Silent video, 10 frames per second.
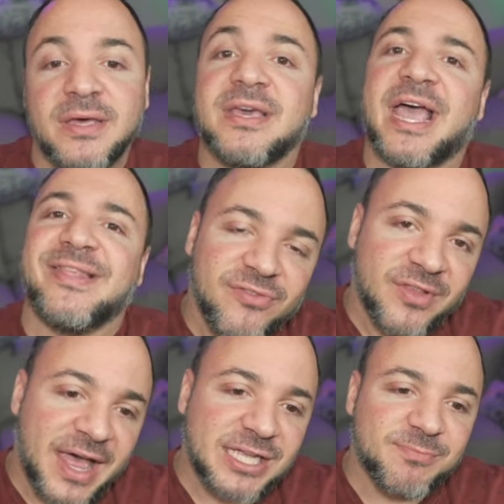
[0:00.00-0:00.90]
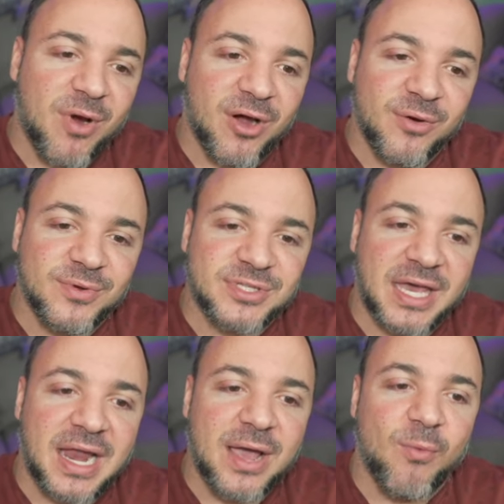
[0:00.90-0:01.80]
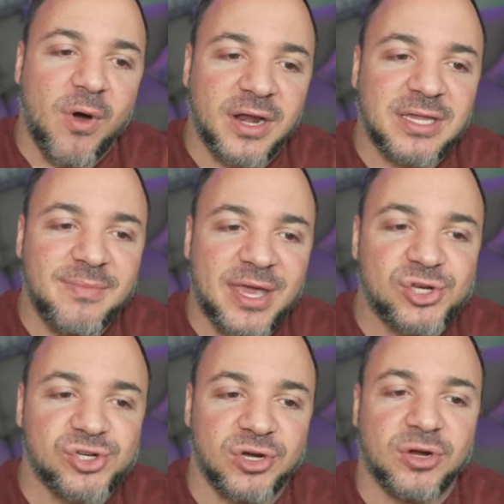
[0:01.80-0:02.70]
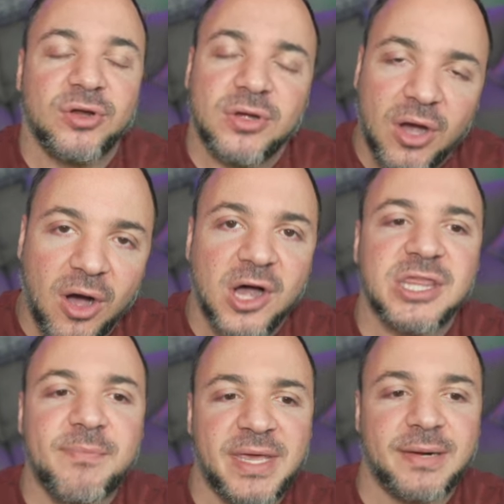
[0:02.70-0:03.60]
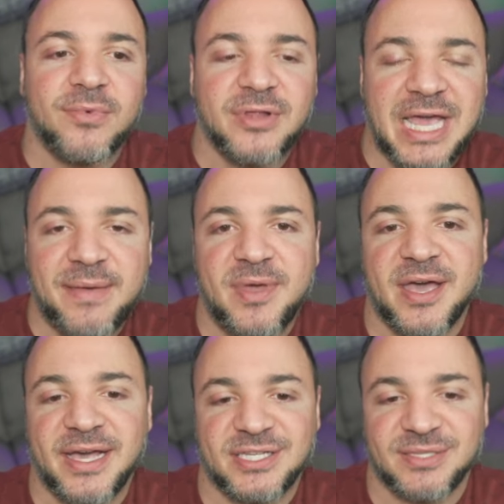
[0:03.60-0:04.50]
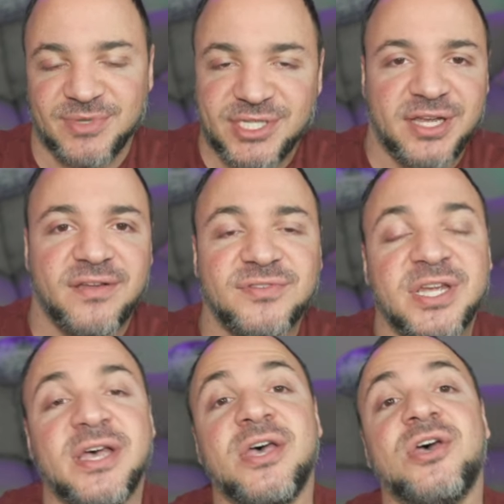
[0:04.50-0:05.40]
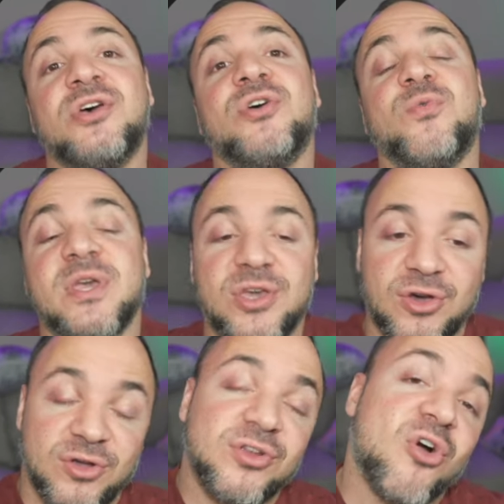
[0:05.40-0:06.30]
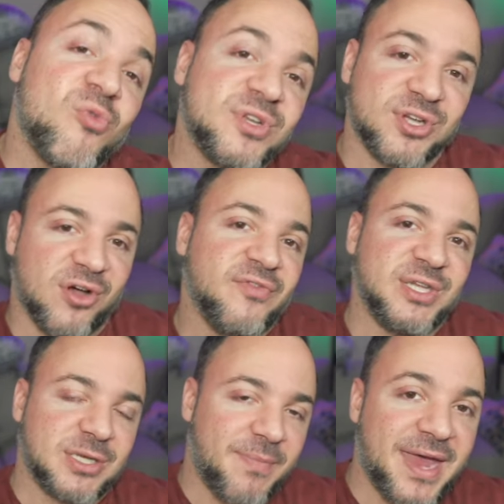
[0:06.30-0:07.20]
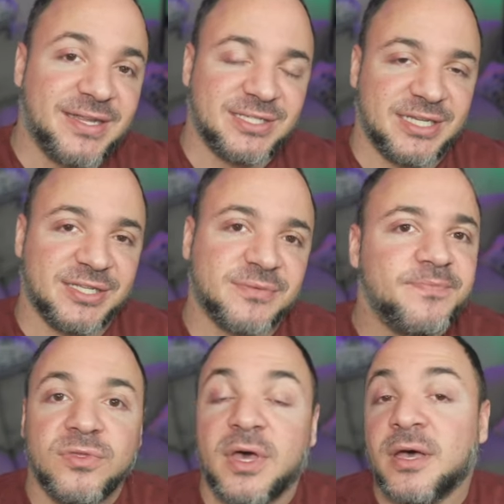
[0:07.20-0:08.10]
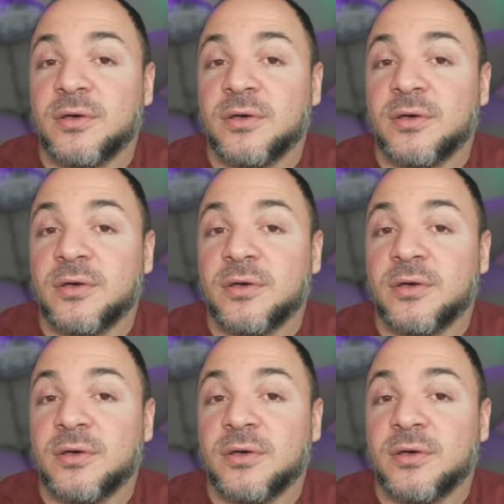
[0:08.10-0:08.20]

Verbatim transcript: And the last part was that I wanted to make sure on the minimal APIs themselves, we could go resolve these dependencies. The